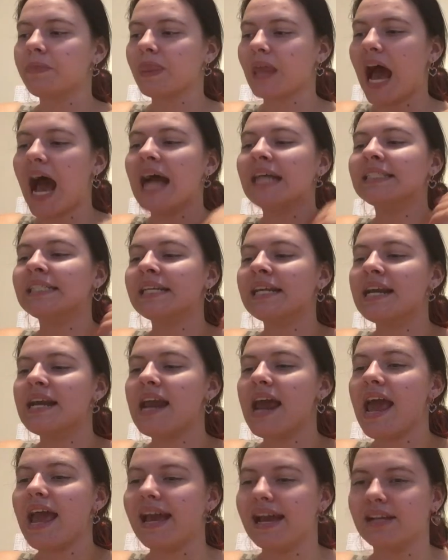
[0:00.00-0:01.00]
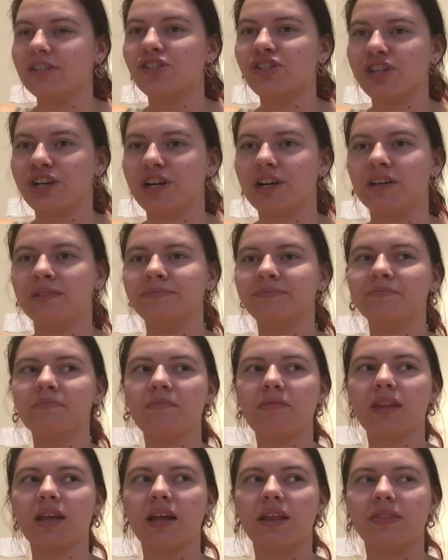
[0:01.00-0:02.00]
I didn't answer
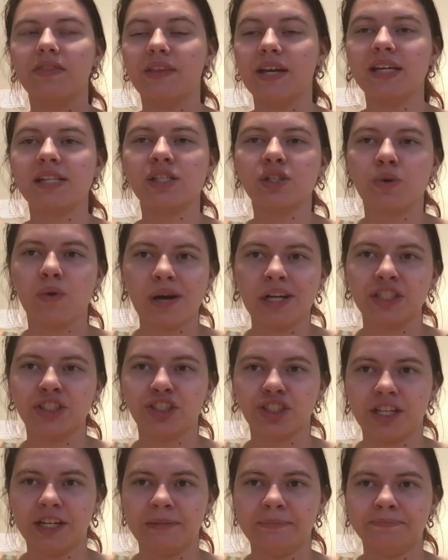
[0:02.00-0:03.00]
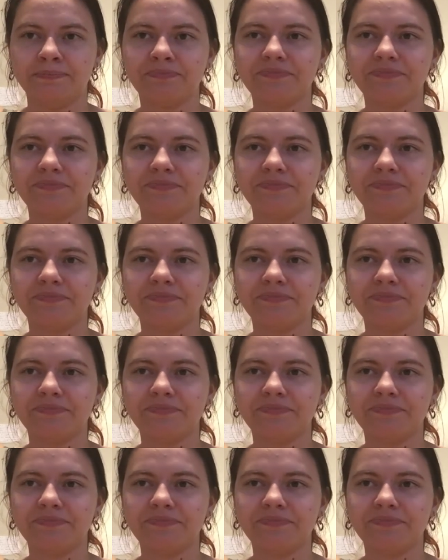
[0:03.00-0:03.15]
this question.